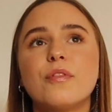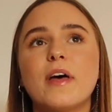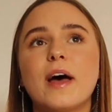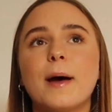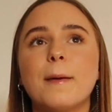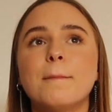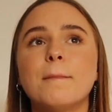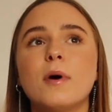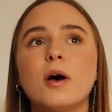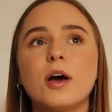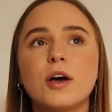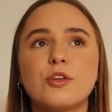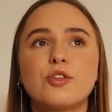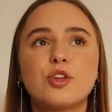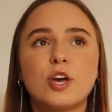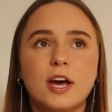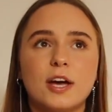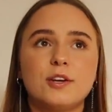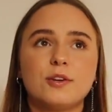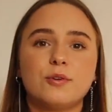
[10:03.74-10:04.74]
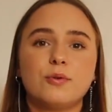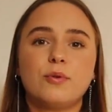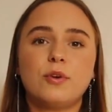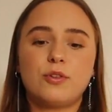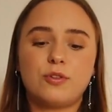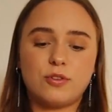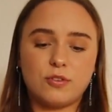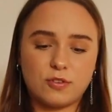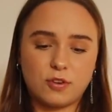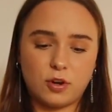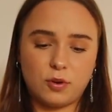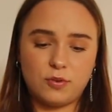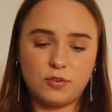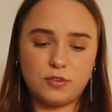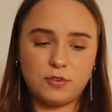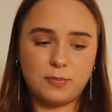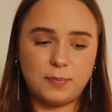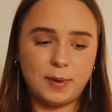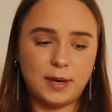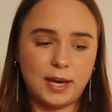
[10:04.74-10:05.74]
that my channel is just going
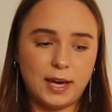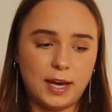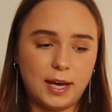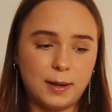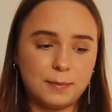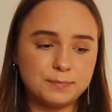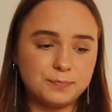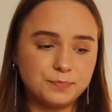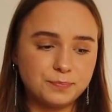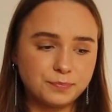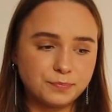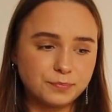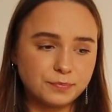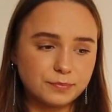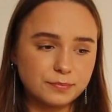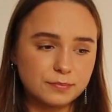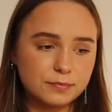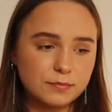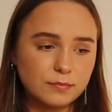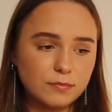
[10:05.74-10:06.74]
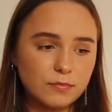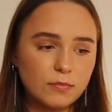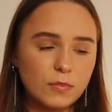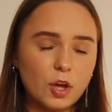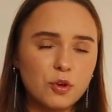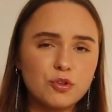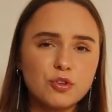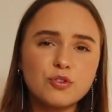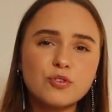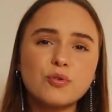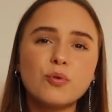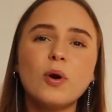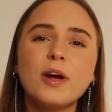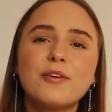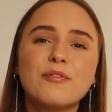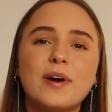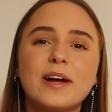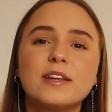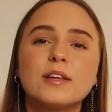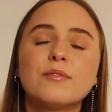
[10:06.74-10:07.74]
to be just quite
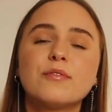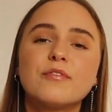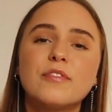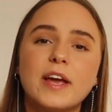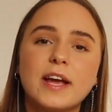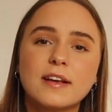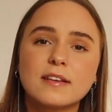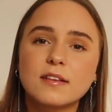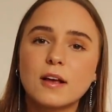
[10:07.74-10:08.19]
random things.